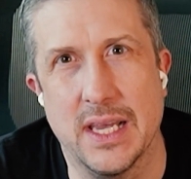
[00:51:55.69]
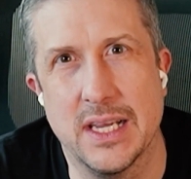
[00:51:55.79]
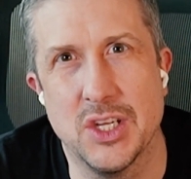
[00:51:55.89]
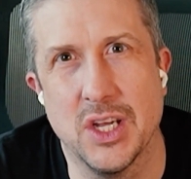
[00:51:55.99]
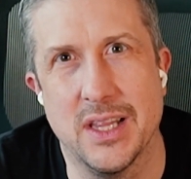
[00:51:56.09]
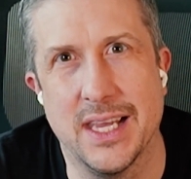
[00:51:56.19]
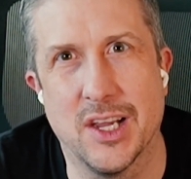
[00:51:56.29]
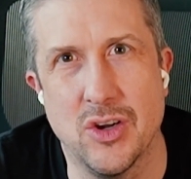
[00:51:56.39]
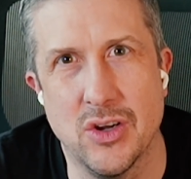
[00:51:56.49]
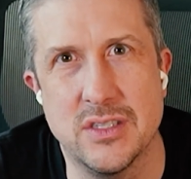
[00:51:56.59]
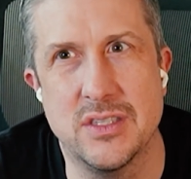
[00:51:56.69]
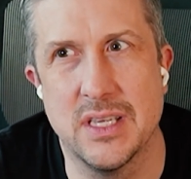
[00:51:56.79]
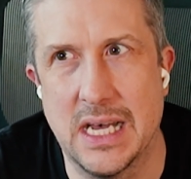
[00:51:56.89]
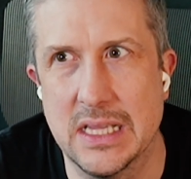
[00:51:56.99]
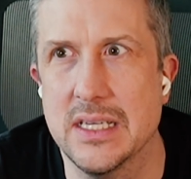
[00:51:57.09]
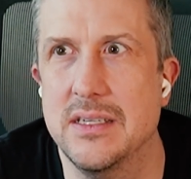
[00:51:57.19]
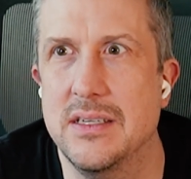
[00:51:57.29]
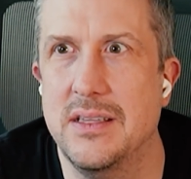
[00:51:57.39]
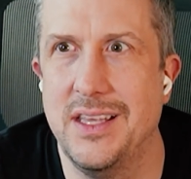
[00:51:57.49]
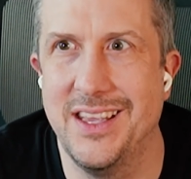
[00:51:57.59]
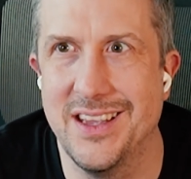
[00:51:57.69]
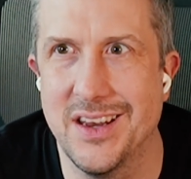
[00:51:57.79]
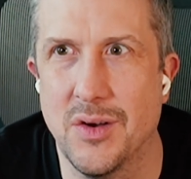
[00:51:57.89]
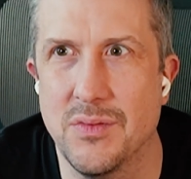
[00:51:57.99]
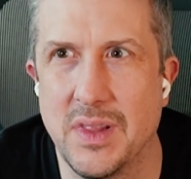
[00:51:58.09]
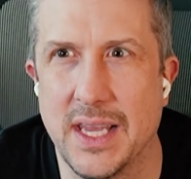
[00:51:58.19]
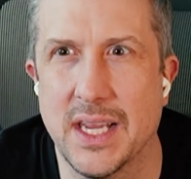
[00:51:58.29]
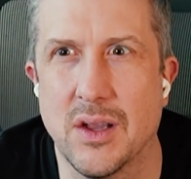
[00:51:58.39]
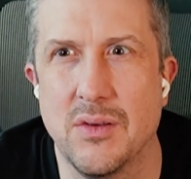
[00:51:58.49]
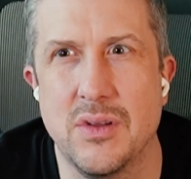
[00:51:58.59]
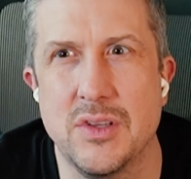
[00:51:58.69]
like like a good solid, like